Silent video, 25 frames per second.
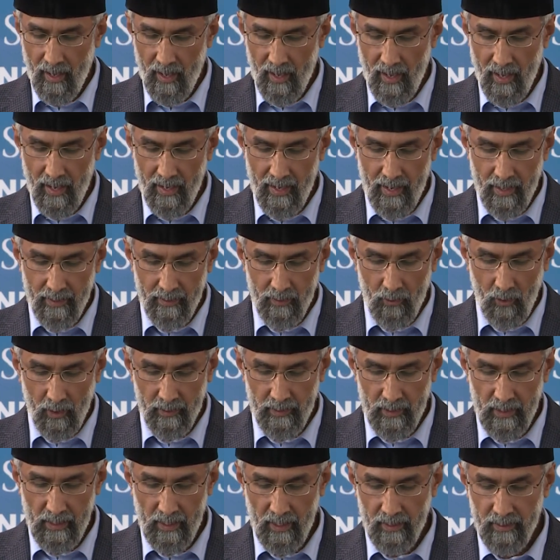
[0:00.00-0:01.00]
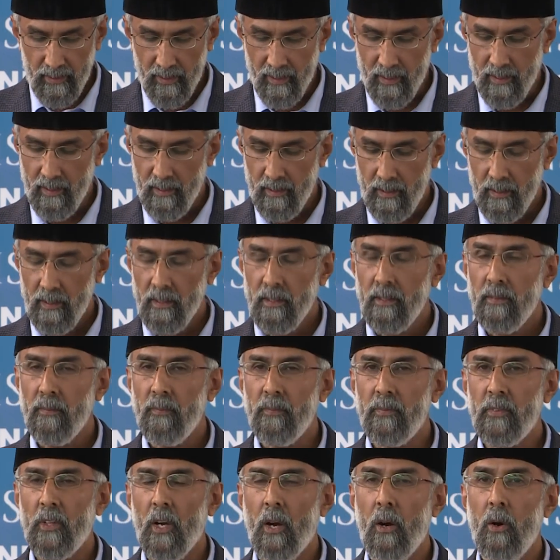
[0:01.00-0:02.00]
And on the other,
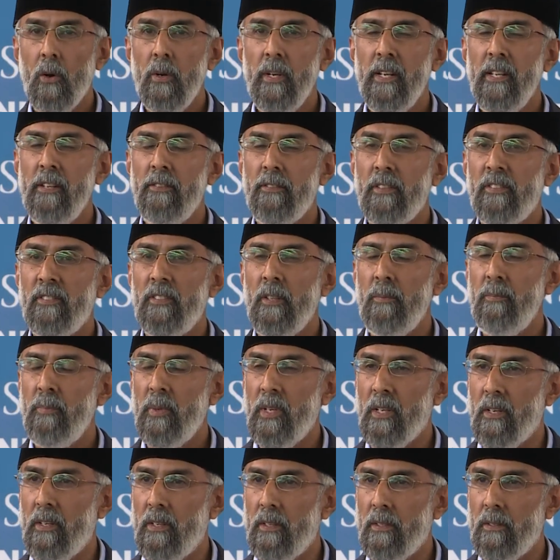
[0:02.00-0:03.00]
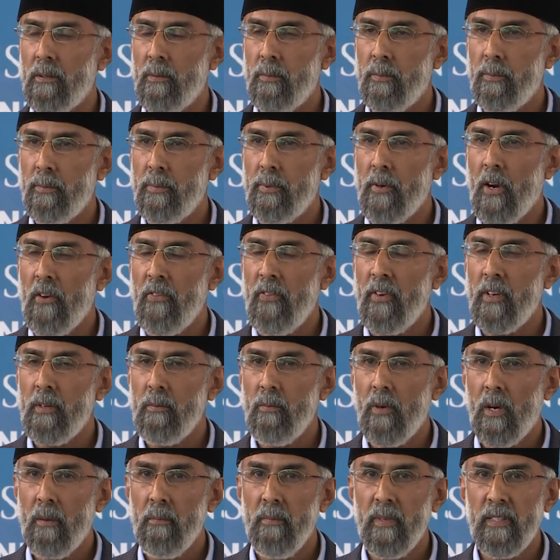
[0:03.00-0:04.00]
the holy recipient, Prophet
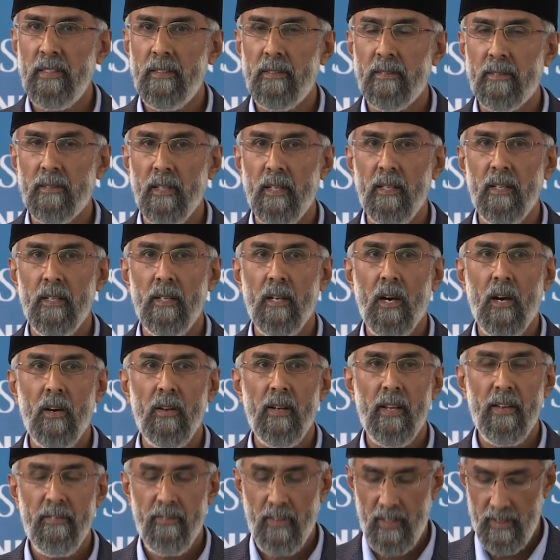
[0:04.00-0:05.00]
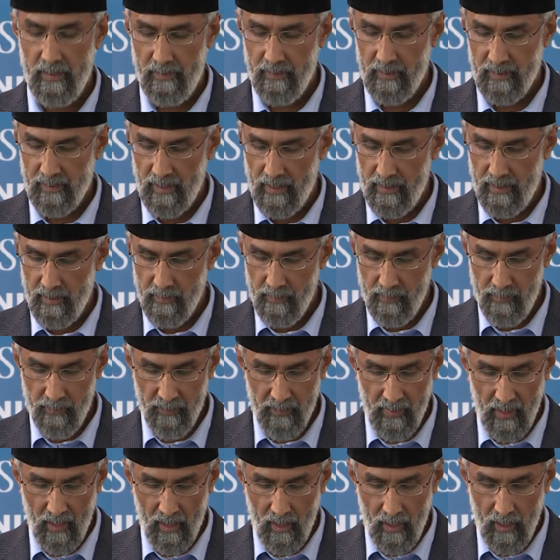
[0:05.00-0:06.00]
Muhammad sallallahu alaihi wasallam,
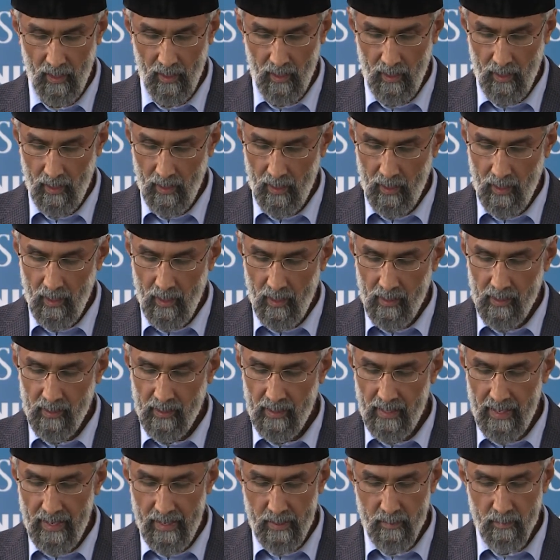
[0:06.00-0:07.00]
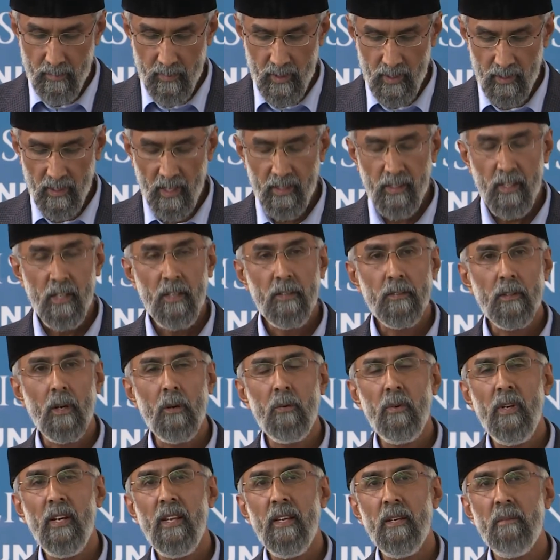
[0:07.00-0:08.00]
claimed that he's
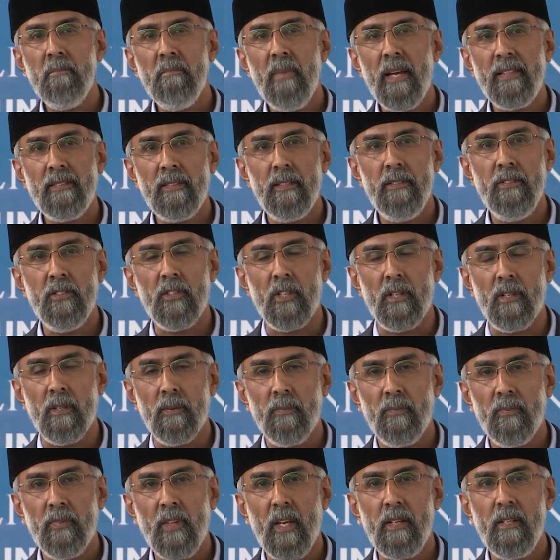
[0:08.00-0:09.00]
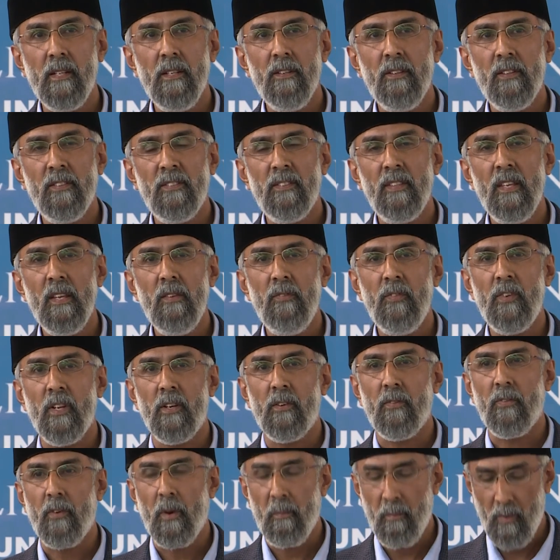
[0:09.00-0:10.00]
only a messenger, that he received
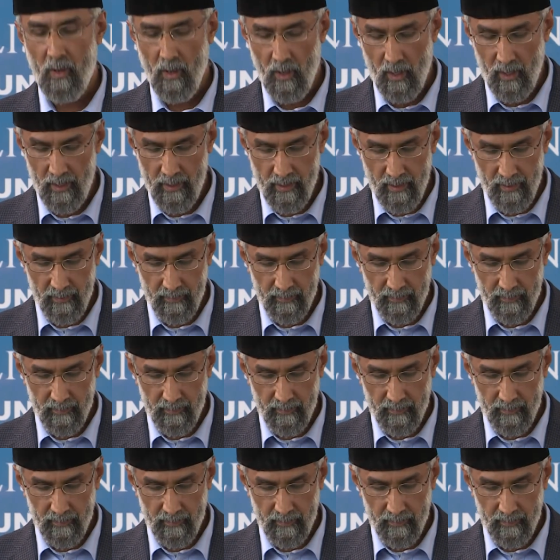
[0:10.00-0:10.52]
it from God.